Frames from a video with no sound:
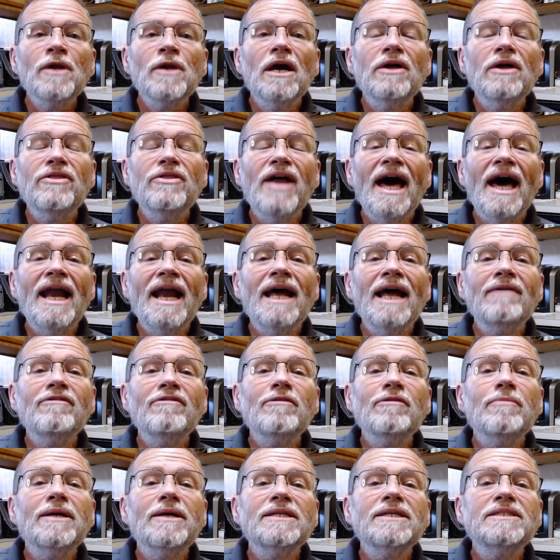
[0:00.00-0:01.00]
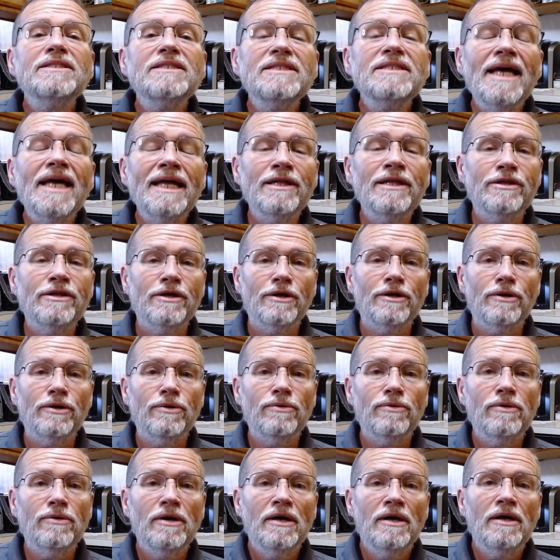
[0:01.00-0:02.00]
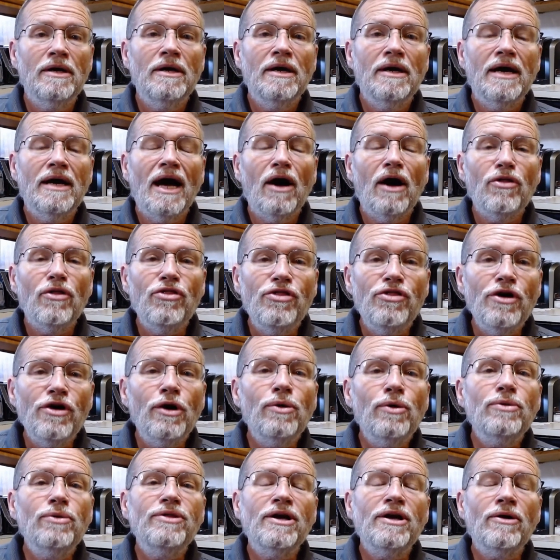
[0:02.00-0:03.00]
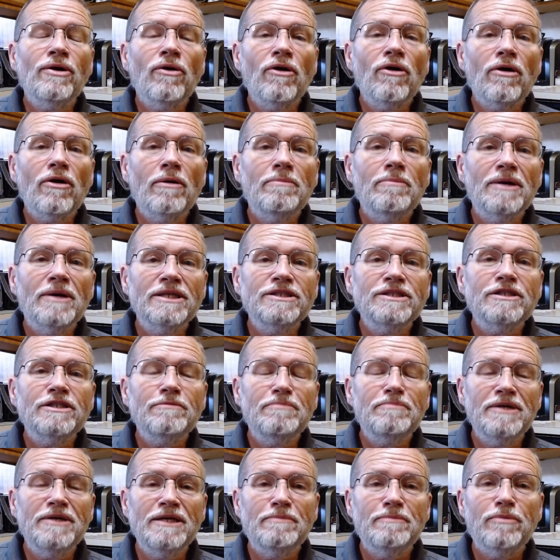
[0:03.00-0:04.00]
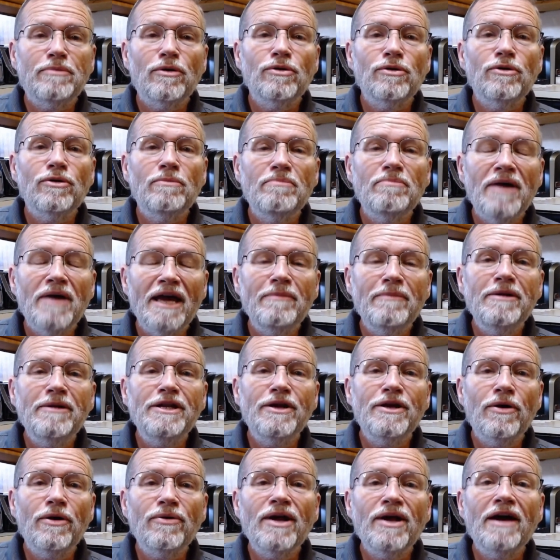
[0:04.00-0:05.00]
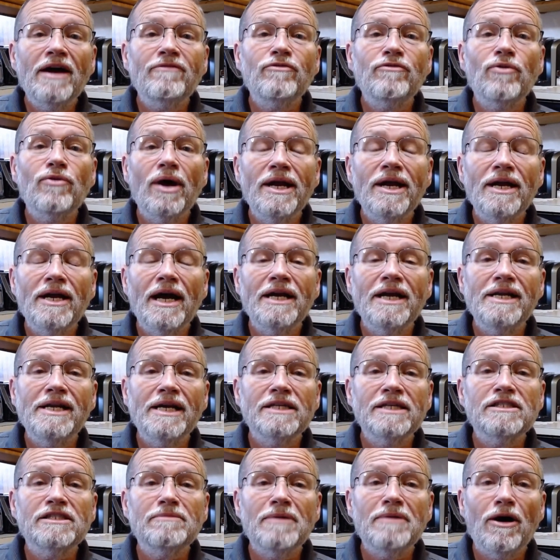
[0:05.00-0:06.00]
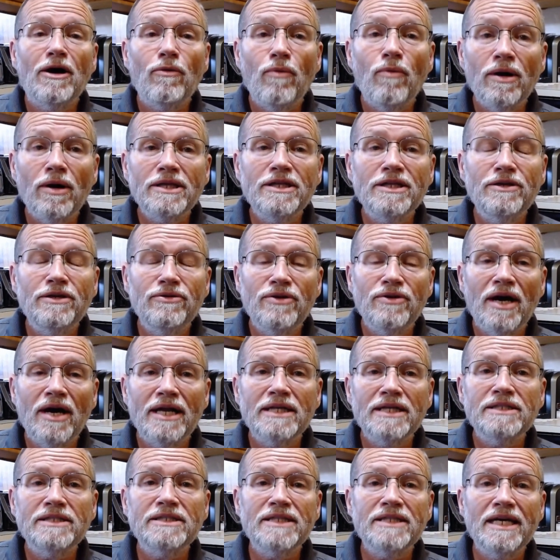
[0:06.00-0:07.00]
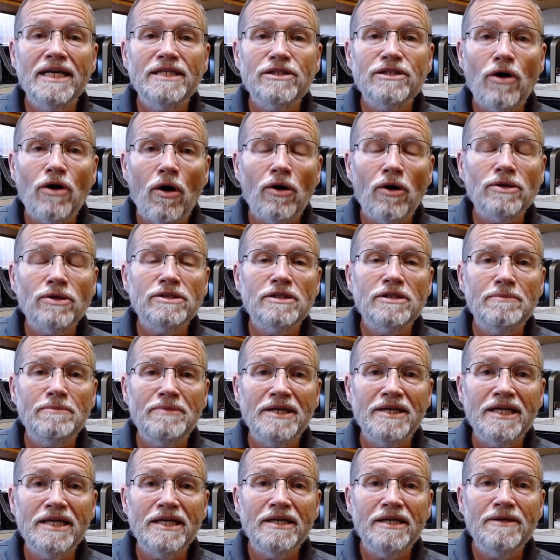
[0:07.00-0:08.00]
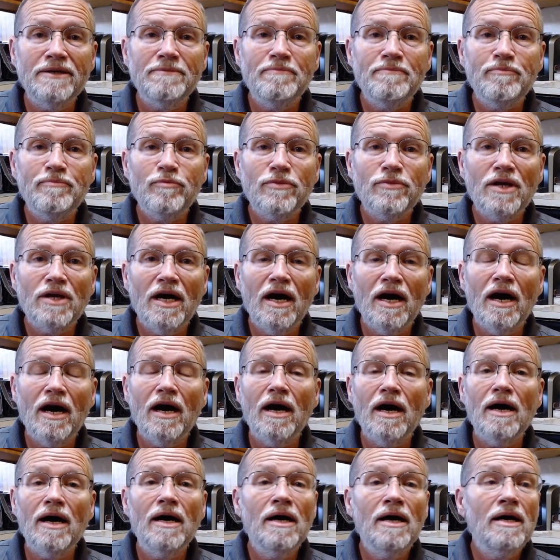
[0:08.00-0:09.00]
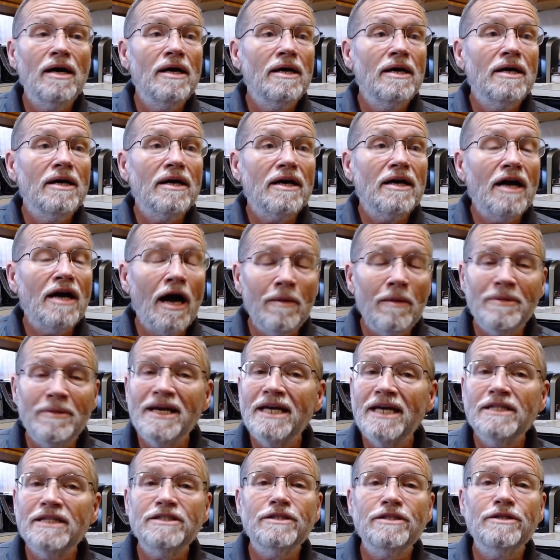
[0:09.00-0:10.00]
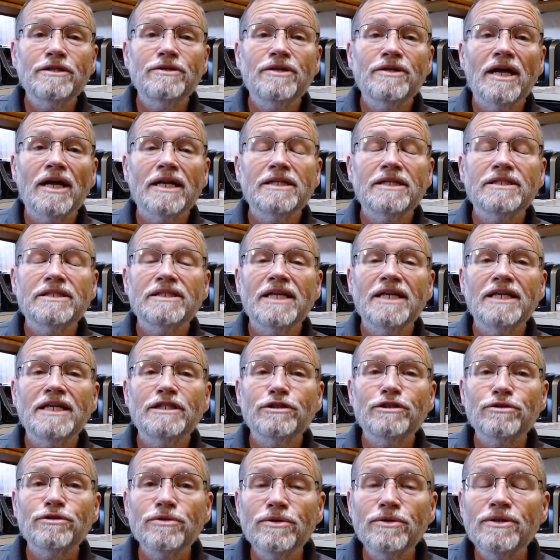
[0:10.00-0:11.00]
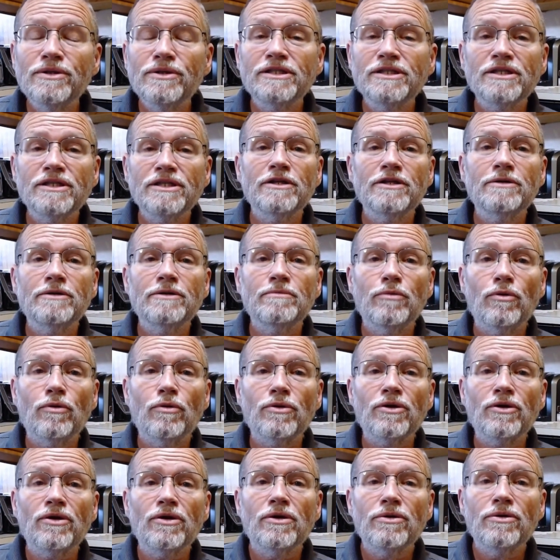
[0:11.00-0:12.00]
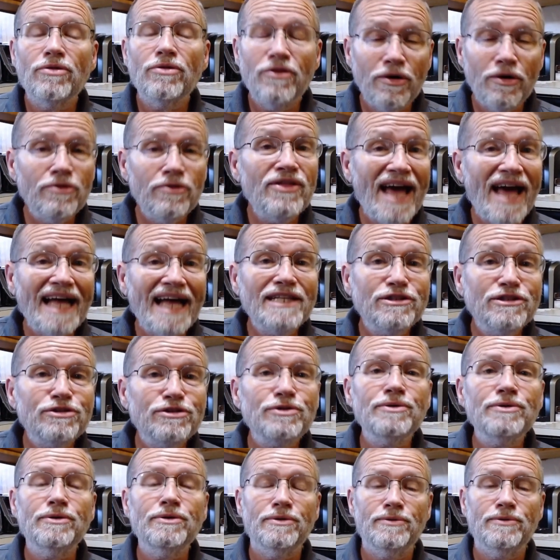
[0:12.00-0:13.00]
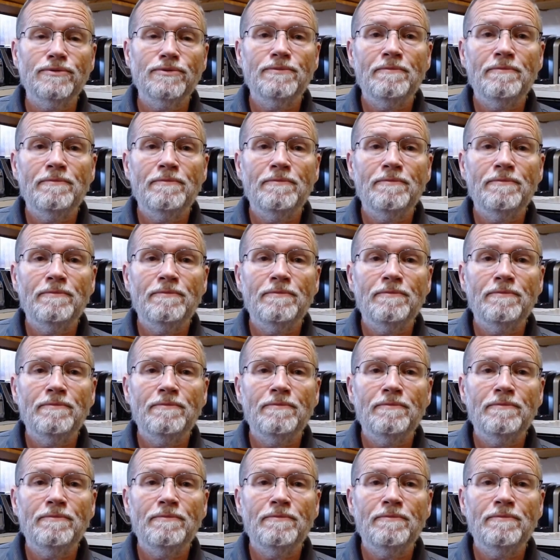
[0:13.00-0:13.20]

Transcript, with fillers: That having been said, though, though there are a bunch of people who maybe don't have great ideas about what the United States ought to be uh, coming into the United States through the southern border, though that's true,